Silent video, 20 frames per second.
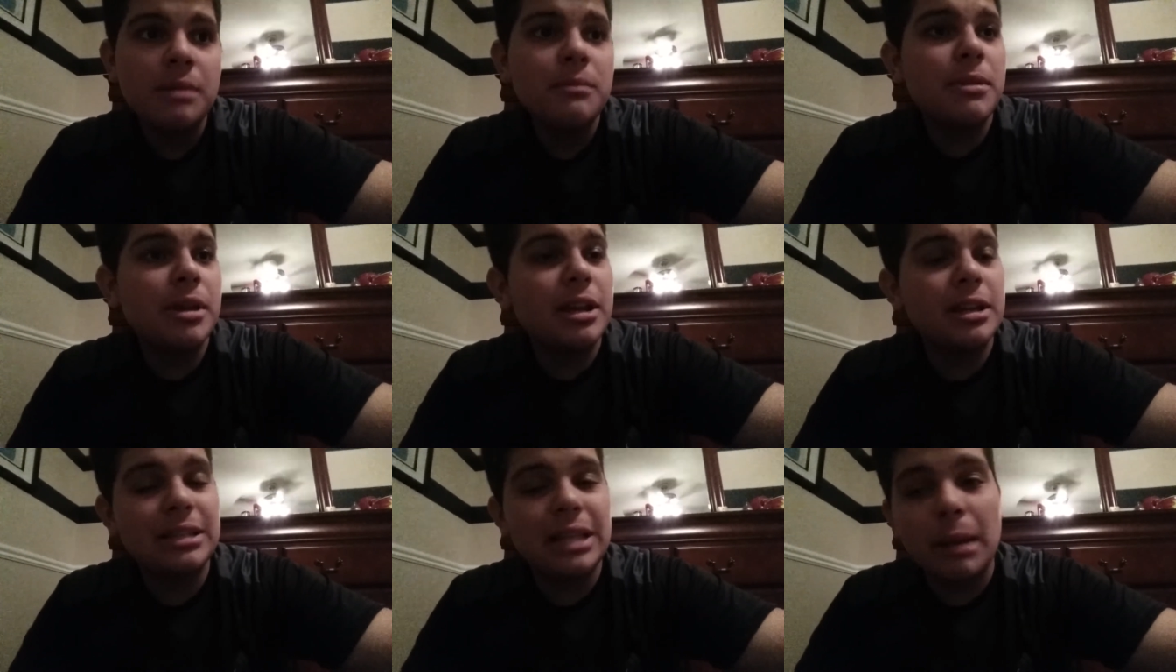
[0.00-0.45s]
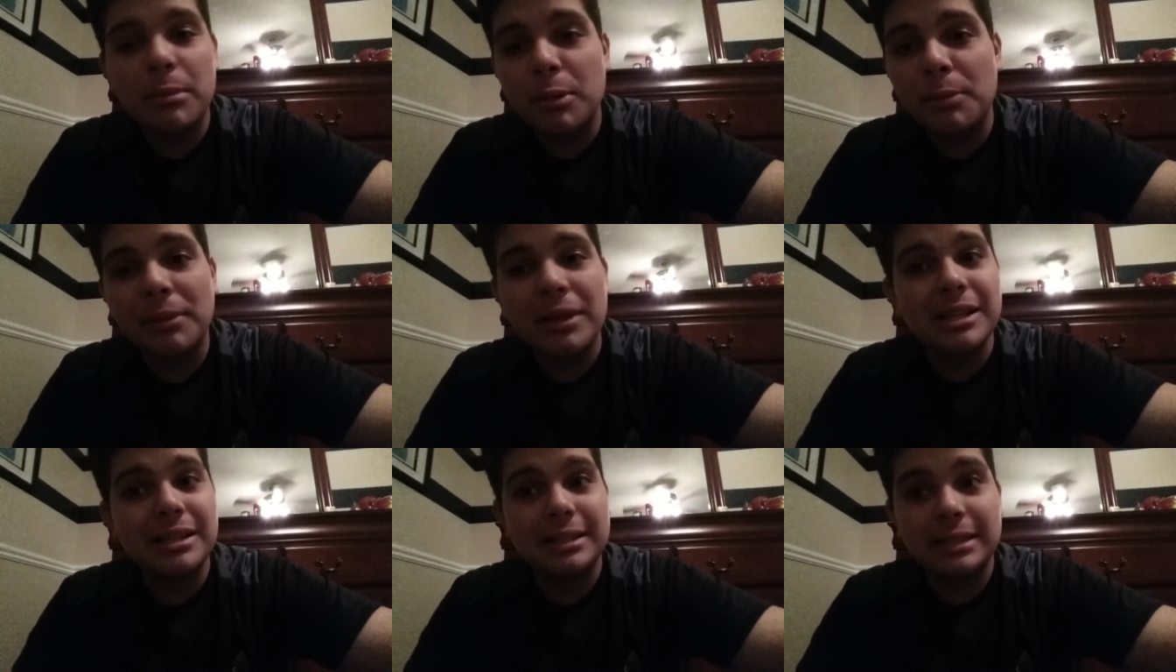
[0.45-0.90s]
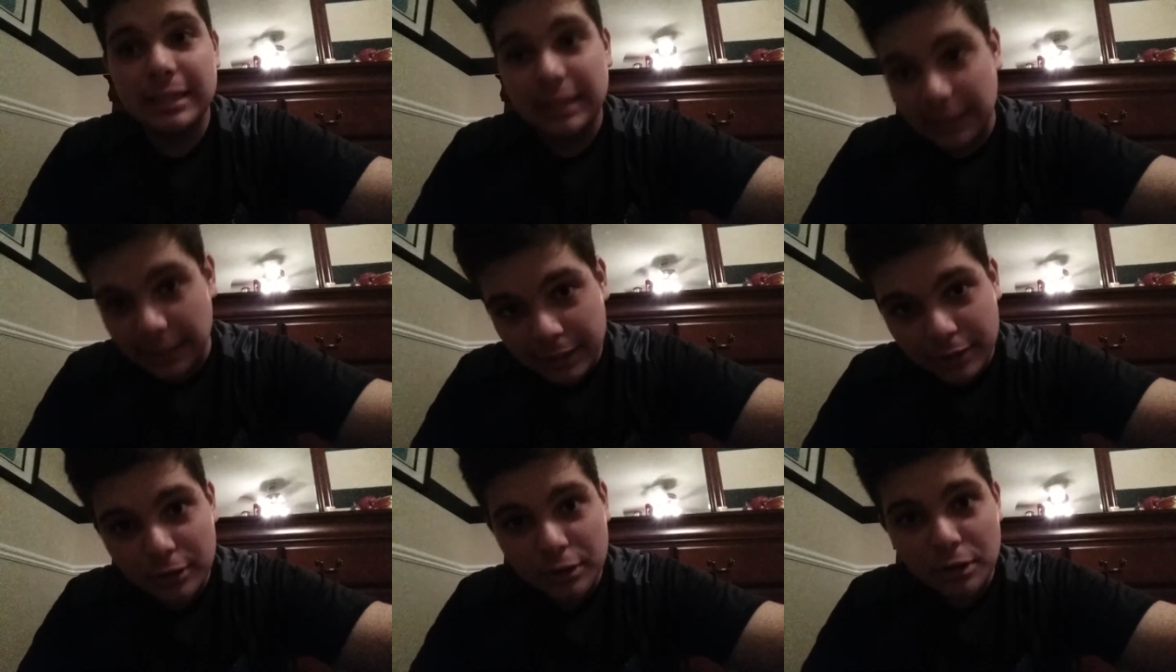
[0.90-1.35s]
because I've been playing
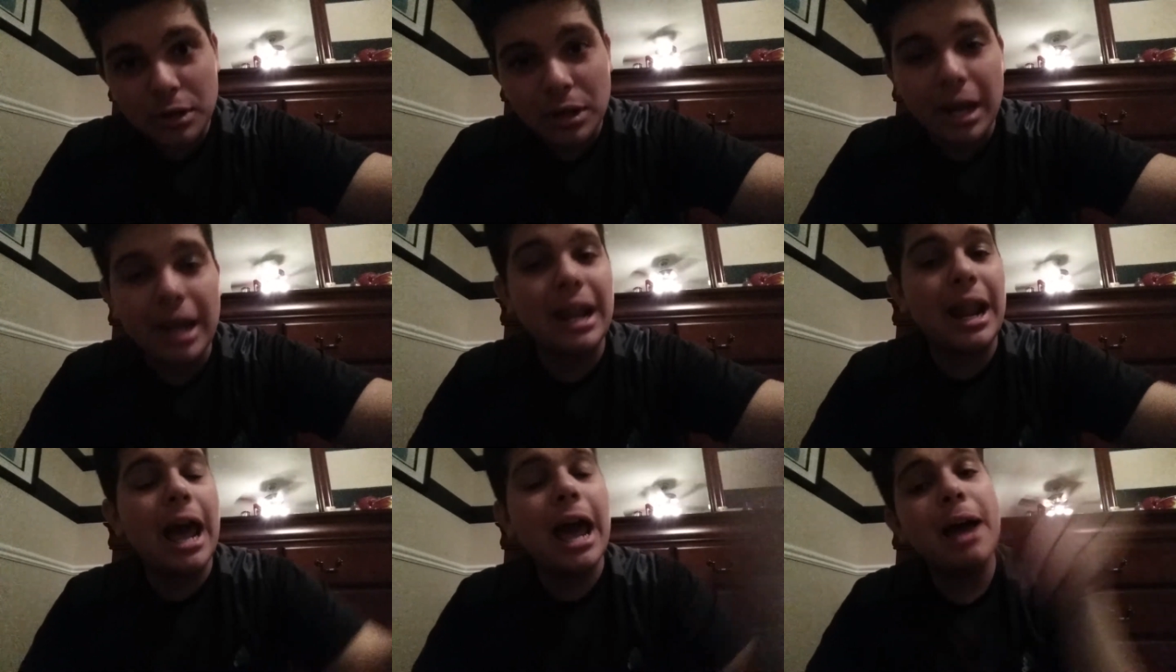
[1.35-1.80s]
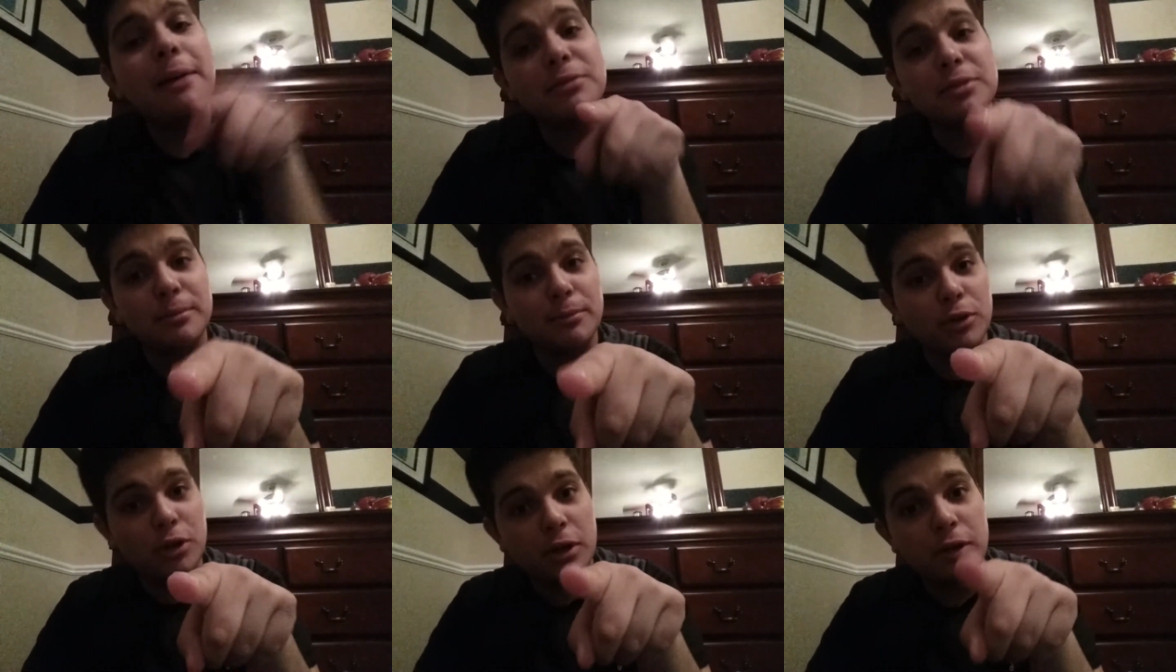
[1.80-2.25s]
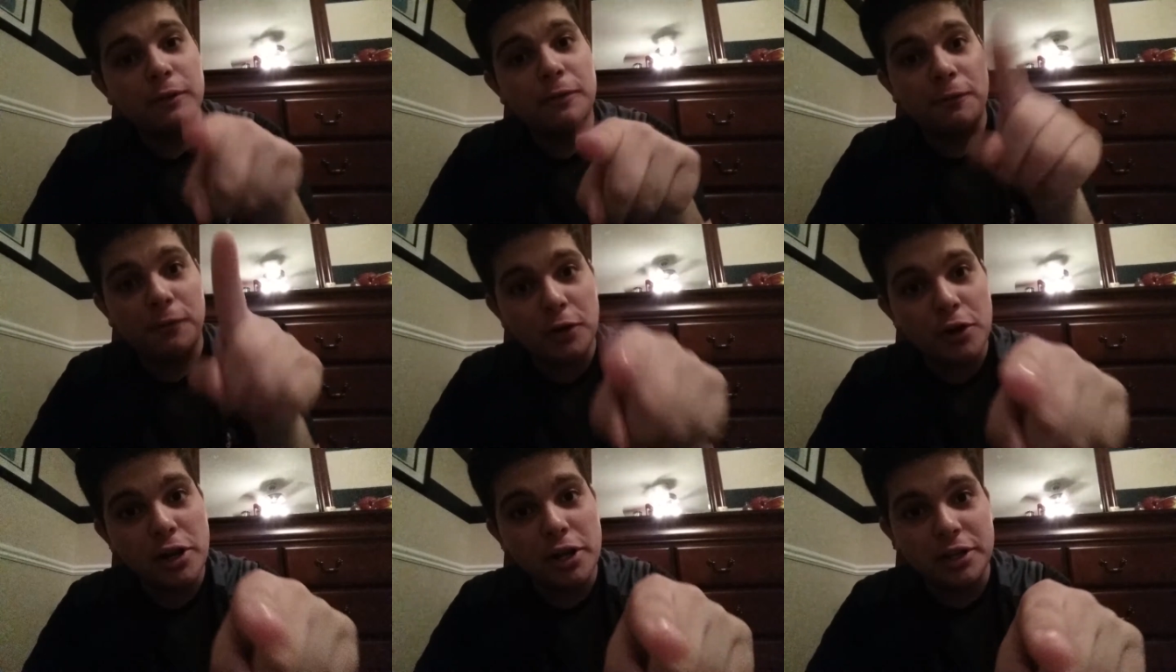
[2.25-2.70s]
Slither and I have some
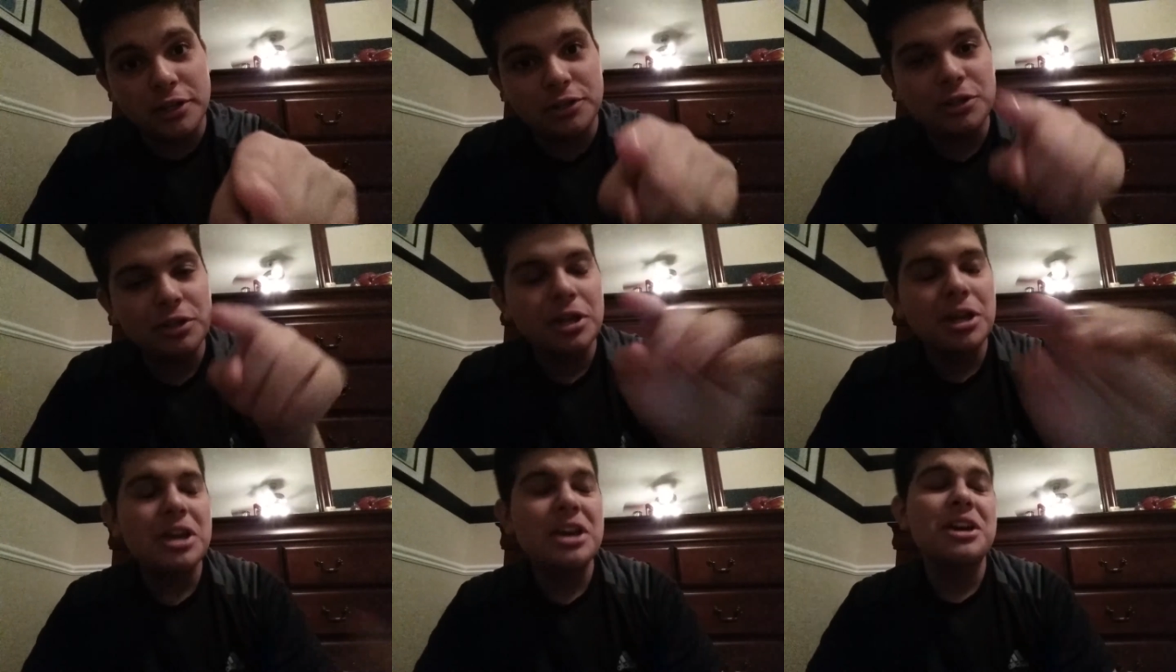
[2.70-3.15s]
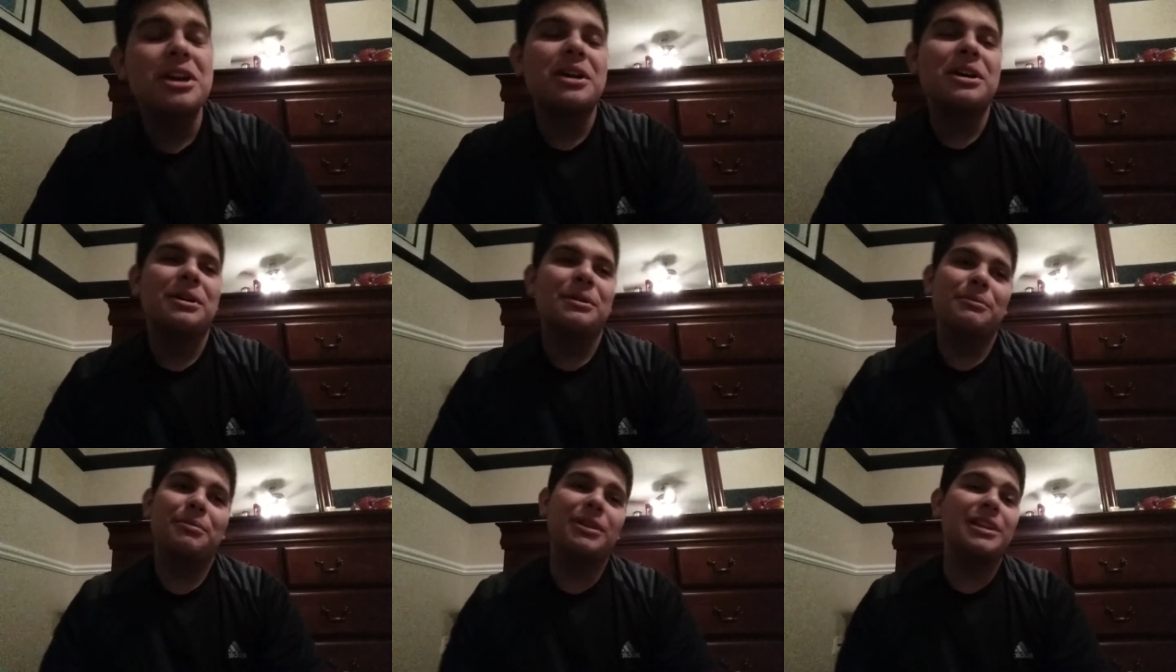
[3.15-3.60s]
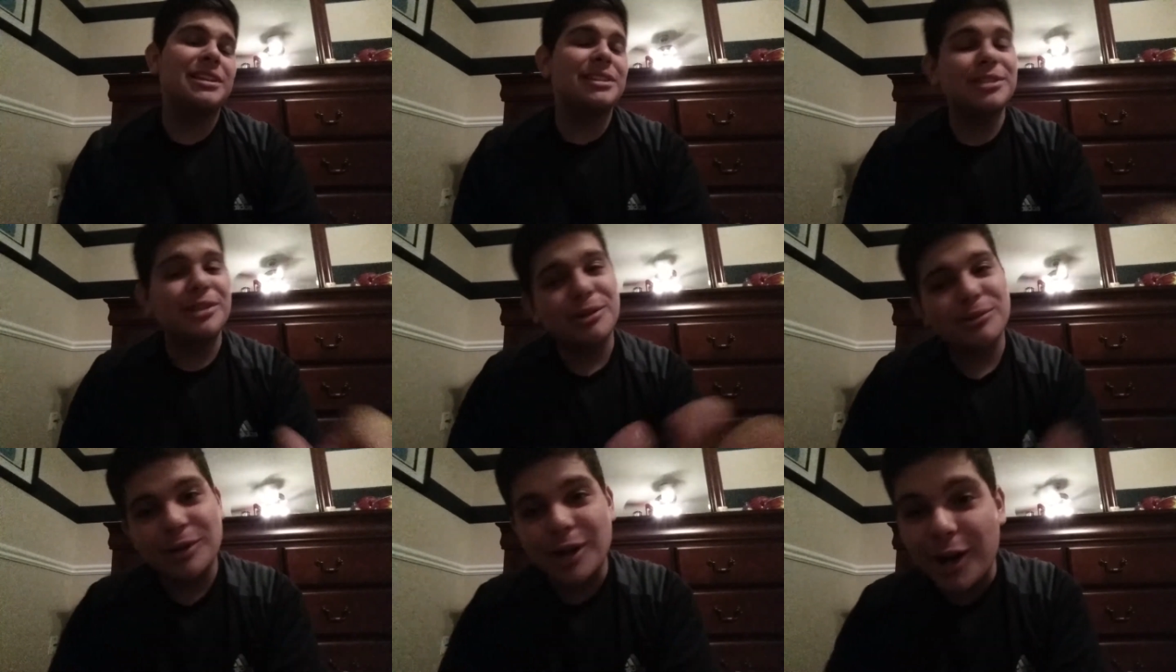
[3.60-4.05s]
good footage.
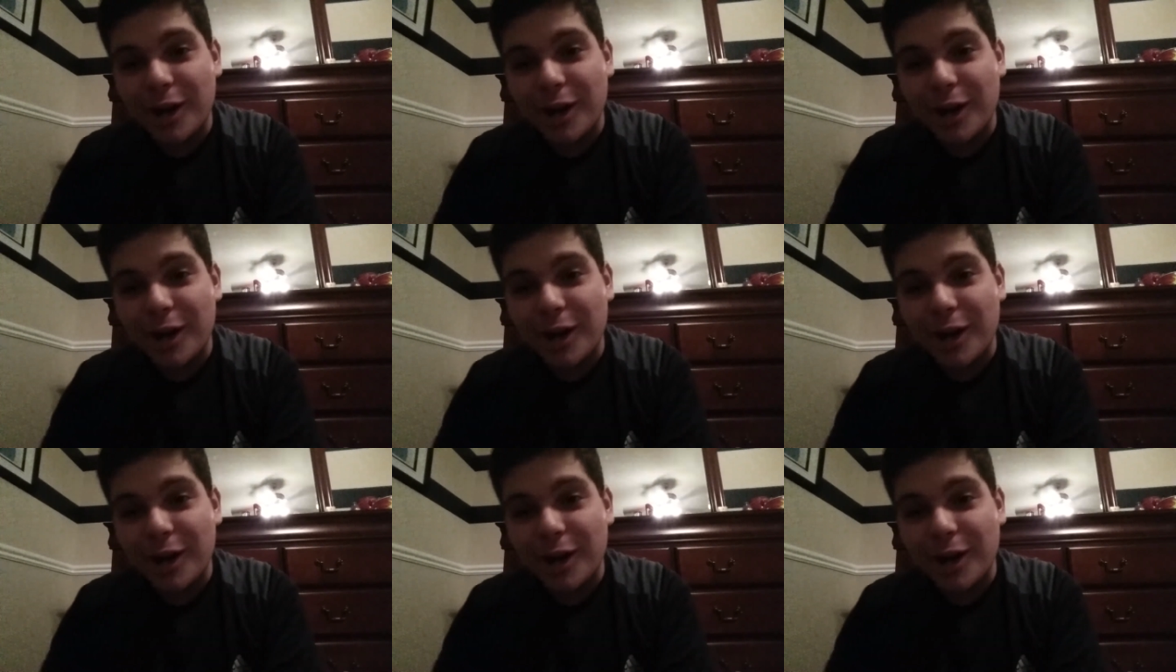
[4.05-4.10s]
Please don't